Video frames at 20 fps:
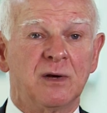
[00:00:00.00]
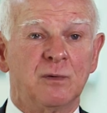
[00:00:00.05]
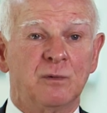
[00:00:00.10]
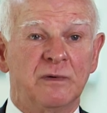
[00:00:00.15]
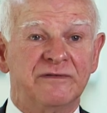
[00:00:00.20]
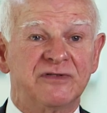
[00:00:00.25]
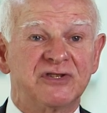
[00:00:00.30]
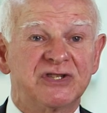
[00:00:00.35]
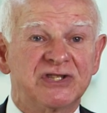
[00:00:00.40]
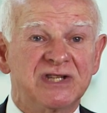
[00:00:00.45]

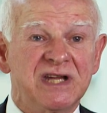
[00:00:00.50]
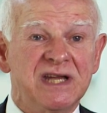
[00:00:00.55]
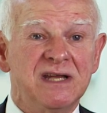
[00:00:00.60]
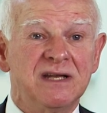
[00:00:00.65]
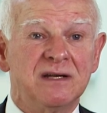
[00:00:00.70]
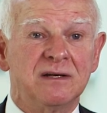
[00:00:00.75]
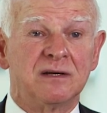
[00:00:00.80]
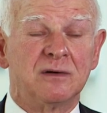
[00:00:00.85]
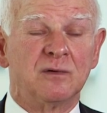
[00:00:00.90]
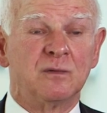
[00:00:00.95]
We've
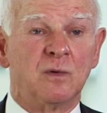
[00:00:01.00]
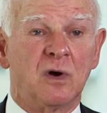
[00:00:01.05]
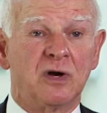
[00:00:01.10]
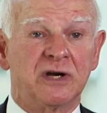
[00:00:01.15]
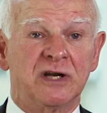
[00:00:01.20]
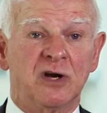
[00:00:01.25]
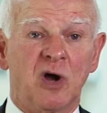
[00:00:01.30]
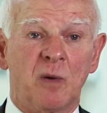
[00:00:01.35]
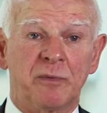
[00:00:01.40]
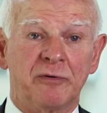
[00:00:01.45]
seen one
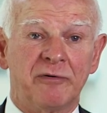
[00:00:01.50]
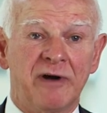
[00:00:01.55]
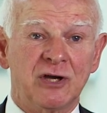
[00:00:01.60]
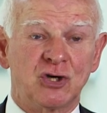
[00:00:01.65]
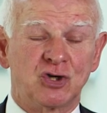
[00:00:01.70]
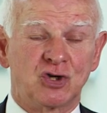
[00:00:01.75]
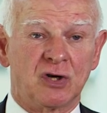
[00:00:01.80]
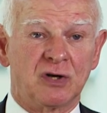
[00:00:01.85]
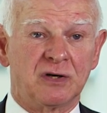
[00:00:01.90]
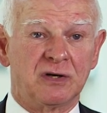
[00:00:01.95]
in
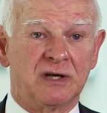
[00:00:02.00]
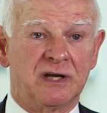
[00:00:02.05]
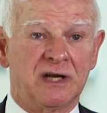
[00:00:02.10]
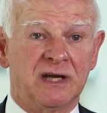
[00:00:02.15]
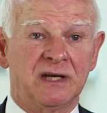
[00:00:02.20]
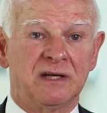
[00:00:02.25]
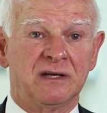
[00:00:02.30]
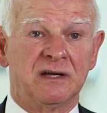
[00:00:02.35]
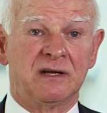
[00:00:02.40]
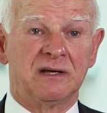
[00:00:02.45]
operation
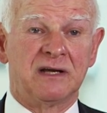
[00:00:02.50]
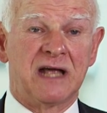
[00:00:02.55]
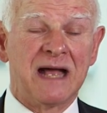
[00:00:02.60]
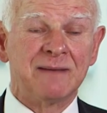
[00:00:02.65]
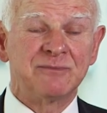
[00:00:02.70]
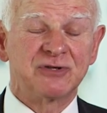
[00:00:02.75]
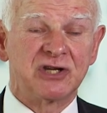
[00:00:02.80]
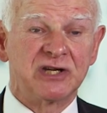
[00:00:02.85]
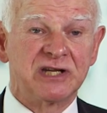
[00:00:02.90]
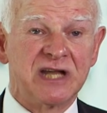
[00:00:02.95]
in
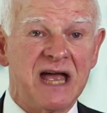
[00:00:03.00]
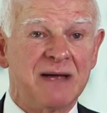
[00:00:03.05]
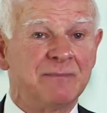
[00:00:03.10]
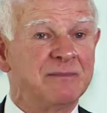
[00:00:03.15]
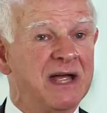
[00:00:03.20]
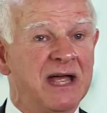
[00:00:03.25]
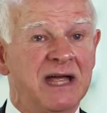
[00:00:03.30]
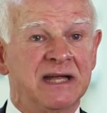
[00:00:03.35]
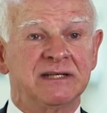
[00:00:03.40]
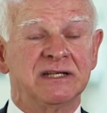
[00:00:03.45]

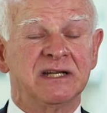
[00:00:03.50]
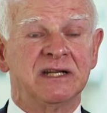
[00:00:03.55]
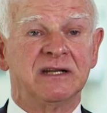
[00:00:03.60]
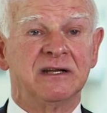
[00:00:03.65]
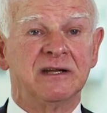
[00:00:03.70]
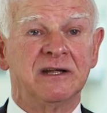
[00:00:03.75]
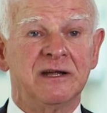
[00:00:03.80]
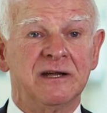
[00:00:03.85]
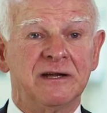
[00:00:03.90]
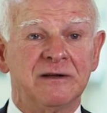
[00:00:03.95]
Amsterdam and in
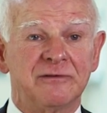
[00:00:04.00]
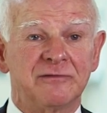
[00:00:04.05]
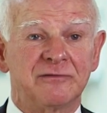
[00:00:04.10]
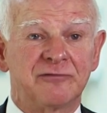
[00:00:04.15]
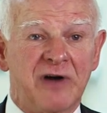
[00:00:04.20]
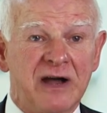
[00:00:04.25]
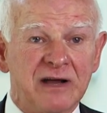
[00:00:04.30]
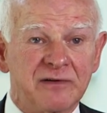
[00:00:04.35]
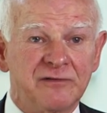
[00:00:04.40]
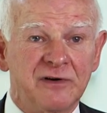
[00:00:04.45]

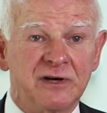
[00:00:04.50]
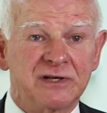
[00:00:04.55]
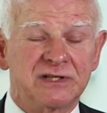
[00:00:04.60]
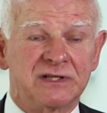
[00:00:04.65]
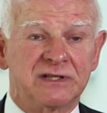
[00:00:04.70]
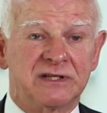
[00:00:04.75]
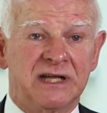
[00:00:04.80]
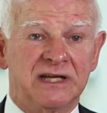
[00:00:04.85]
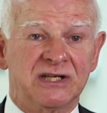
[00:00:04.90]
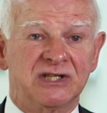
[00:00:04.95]
Frankfurt.
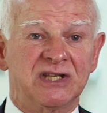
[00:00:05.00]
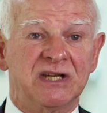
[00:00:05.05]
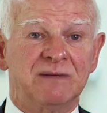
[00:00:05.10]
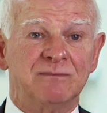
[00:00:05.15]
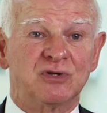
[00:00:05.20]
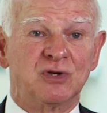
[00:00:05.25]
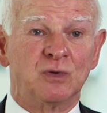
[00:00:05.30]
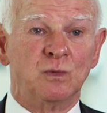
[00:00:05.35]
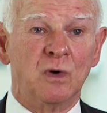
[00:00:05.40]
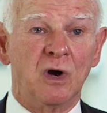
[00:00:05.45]
They
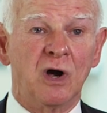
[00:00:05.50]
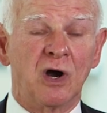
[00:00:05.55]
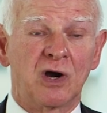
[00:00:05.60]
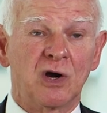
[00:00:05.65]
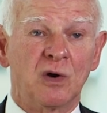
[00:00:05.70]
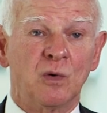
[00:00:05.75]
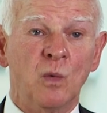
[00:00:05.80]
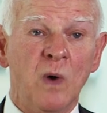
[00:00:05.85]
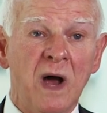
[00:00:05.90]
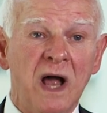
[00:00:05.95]
seem to work
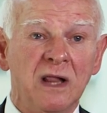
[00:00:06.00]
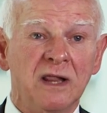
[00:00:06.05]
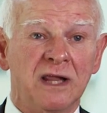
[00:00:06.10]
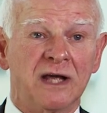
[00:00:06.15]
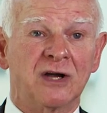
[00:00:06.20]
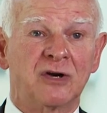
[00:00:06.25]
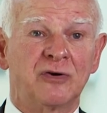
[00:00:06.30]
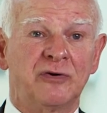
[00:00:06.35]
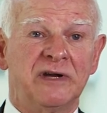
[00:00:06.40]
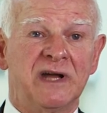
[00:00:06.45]
well
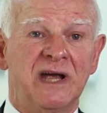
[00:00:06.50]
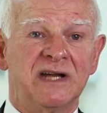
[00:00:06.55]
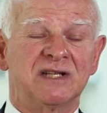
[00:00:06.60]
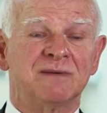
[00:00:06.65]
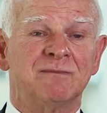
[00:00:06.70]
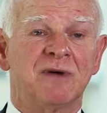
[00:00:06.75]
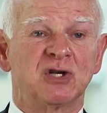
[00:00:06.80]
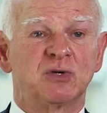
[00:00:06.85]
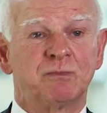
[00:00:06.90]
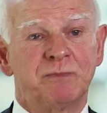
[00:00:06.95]
and create
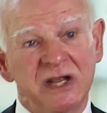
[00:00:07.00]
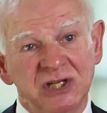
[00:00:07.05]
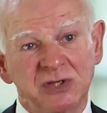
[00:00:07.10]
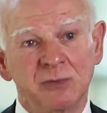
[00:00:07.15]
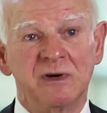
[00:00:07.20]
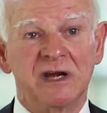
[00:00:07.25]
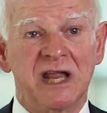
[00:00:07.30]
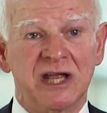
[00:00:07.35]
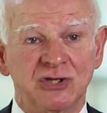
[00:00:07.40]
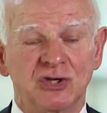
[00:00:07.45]
a much better
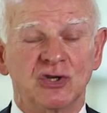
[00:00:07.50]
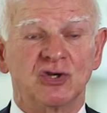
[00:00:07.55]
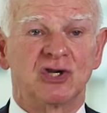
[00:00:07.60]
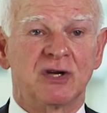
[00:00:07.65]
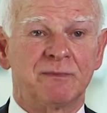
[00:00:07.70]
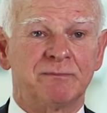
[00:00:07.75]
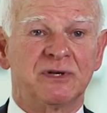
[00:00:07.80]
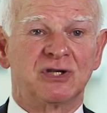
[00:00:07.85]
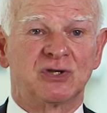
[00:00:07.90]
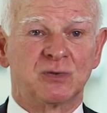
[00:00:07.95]

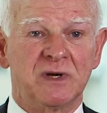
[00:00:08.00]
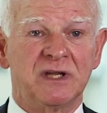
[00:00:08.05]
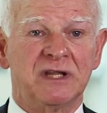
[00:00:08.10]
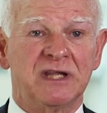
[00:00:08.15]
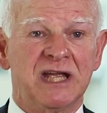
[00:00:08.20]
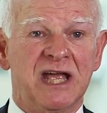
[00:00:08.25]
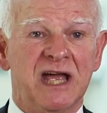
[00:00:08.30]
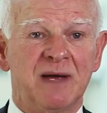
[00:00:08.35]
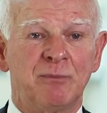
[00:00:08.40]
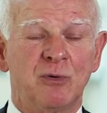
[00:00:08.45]
relationship between
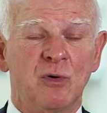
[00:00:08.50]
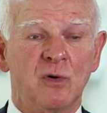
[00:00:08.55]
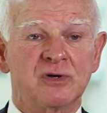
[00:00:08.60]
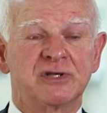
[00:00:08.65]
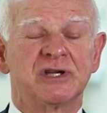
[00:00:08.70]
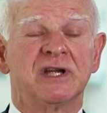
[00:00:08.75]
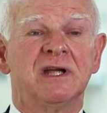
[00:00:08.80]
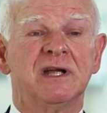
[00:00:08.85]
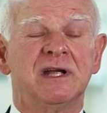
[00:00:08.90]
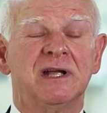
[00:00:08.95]
the
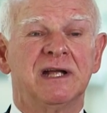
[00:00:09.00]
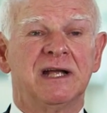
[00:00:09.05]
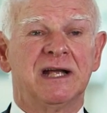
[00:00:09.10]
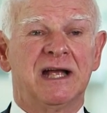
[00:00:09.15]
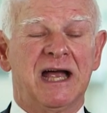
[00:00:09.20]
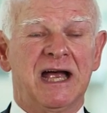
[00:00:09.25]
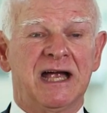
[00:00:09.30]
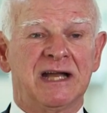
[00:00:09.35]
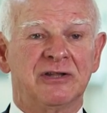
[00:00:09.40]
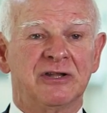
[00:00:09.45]
airport
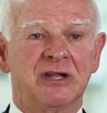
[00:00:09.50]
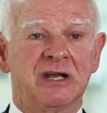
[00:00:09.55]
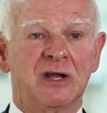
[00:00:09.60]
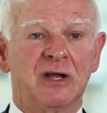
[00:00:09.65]
and the